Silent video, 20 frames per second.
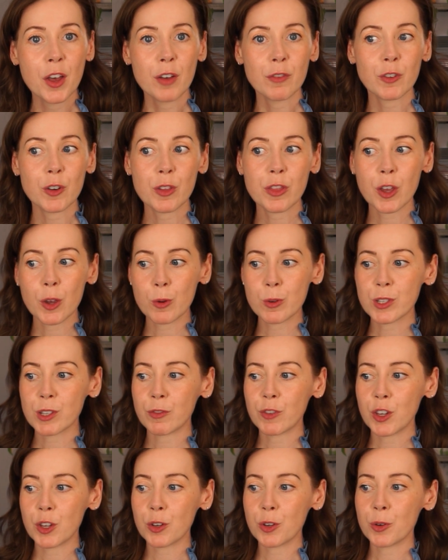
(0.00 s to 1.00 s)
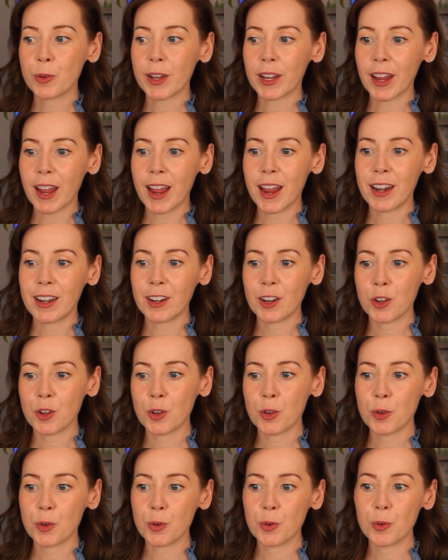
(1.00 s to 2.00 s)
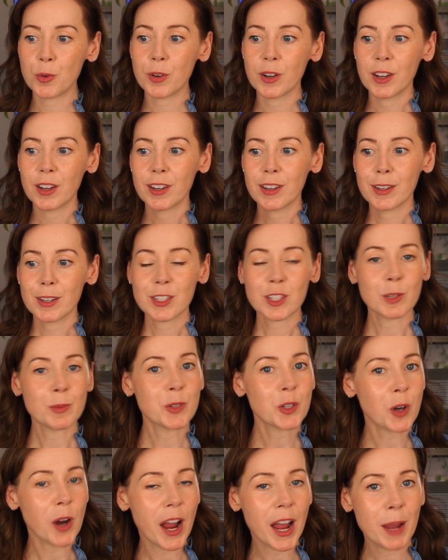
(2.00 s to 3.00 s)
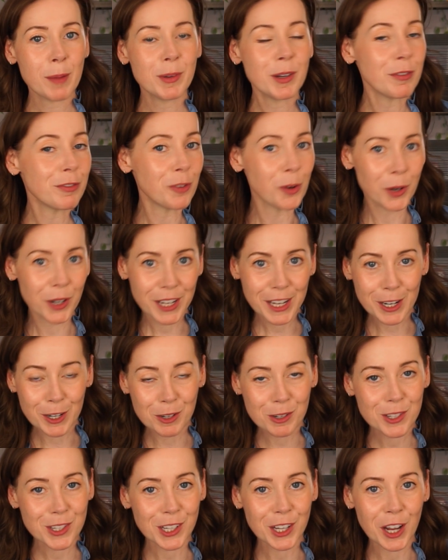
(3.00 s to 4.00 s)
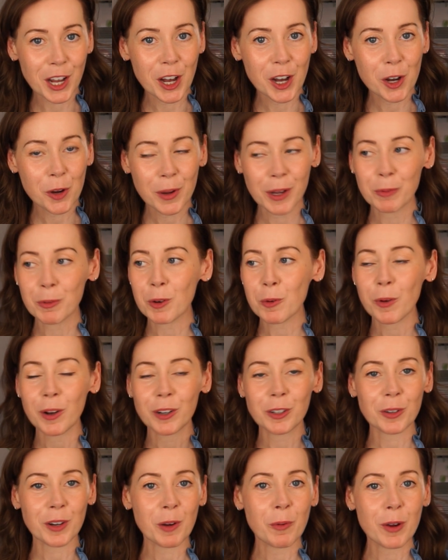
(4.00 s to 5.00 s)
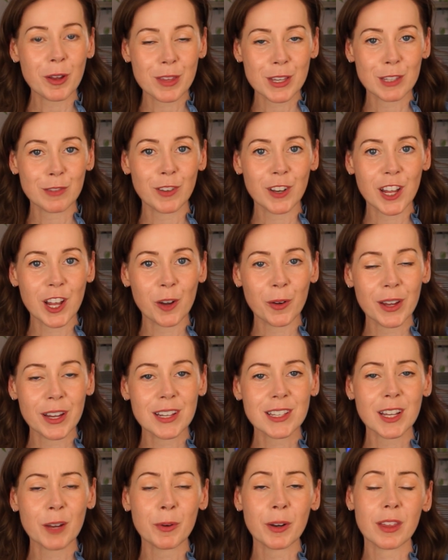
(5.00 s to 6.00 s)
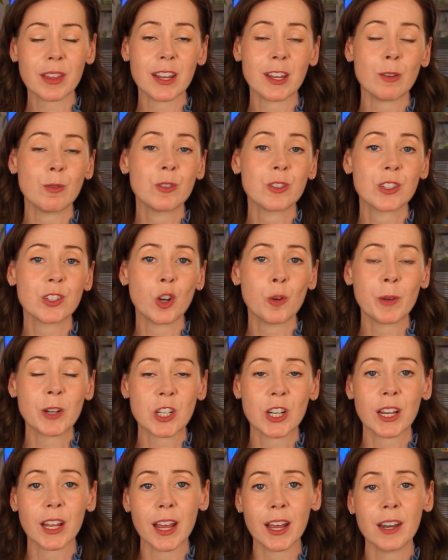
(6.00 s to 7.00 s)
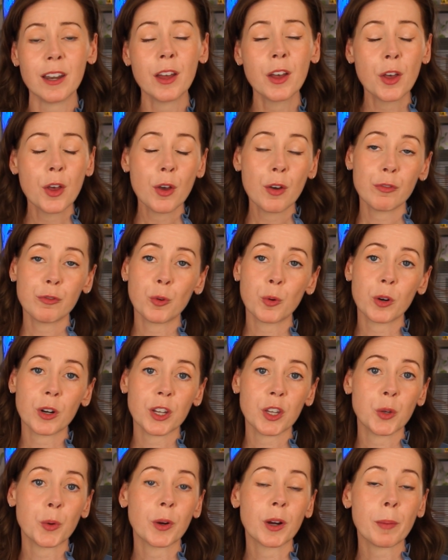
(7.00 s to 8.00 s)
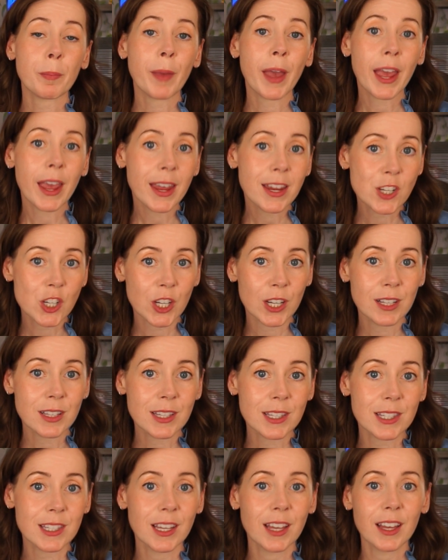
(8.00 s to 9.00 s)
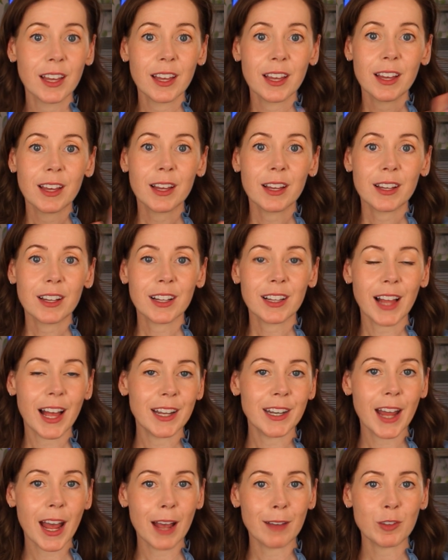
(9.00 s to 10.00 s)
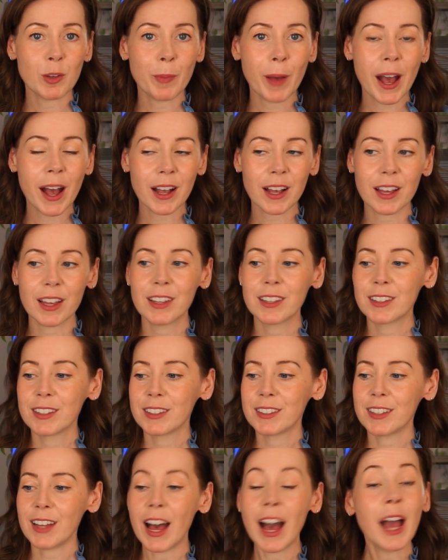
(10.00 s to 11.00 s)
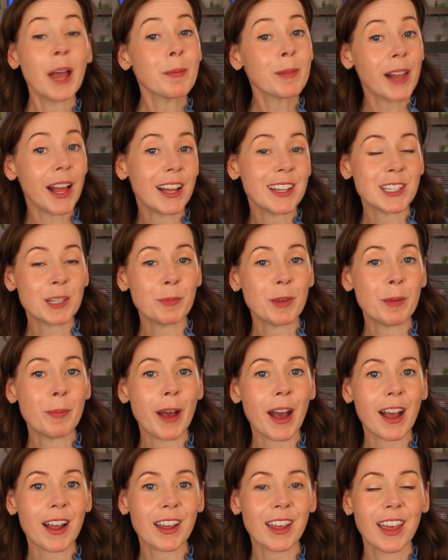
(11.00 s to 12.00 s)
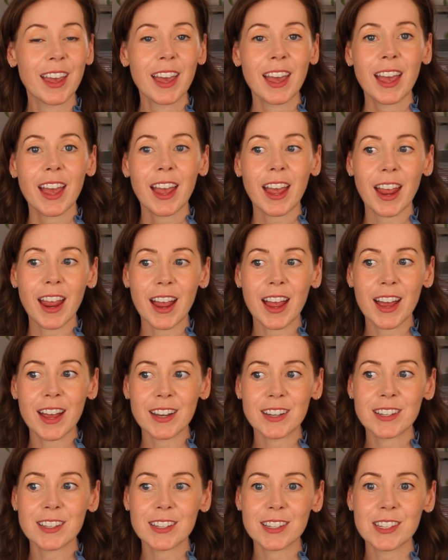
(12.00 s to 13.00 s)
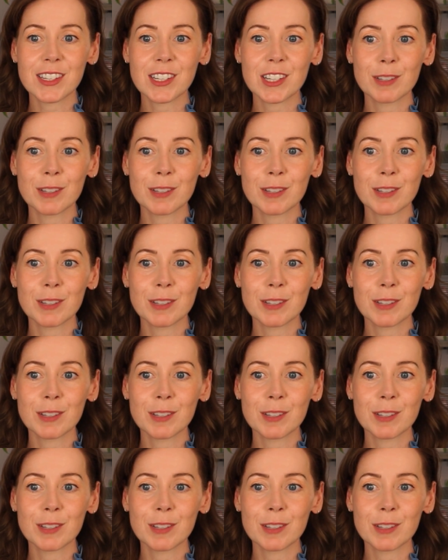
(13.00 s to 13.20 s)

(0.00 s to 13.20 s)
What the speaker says: For those of you, again, who subscribed 4 years ago and were wondering where this video is, I want to thank you so much again for your patience. Glad to have you back. I'm glad to be back, and